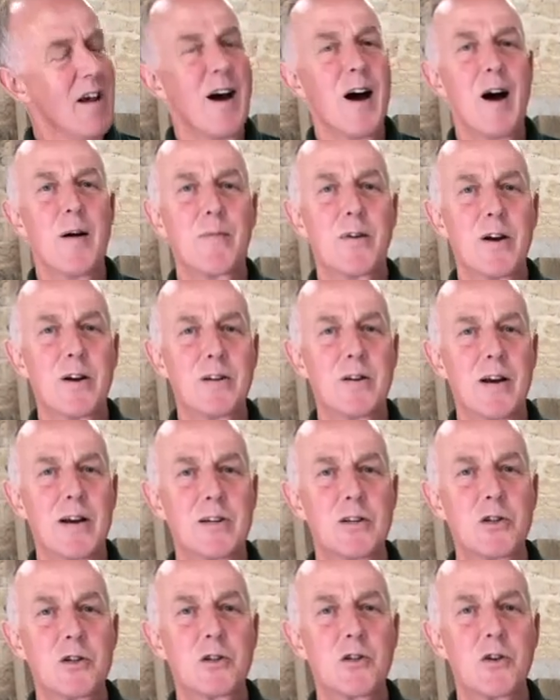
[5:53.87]
I'm going to
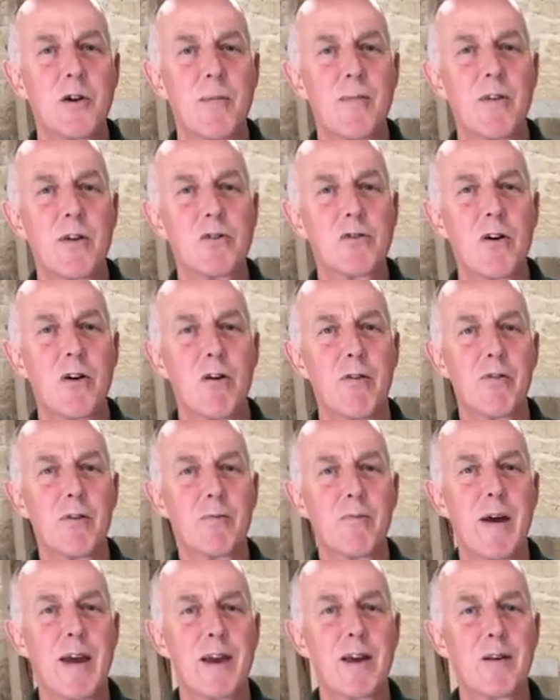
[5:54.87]
actually strip this off
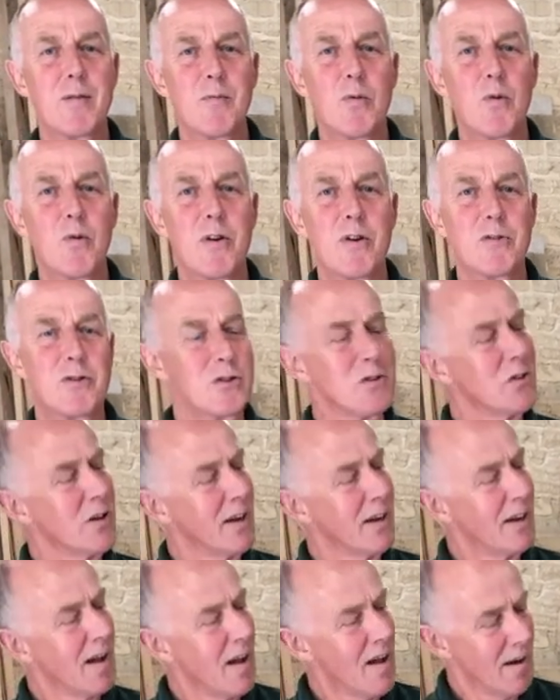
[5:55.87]
and make it a more
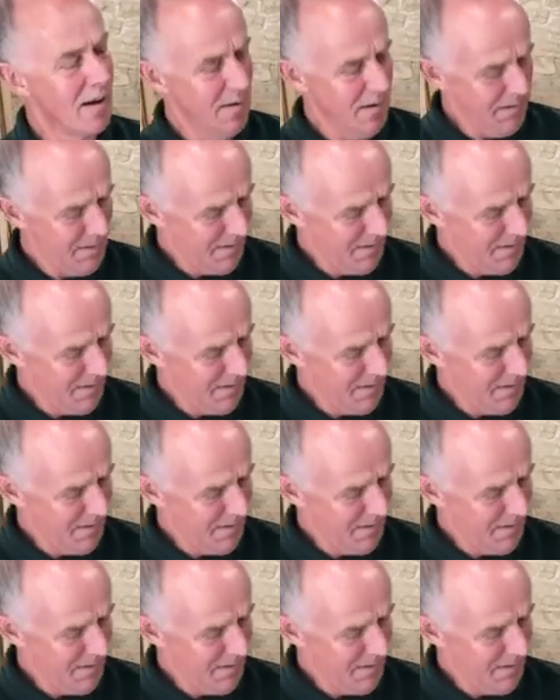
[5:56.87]
interesting colour.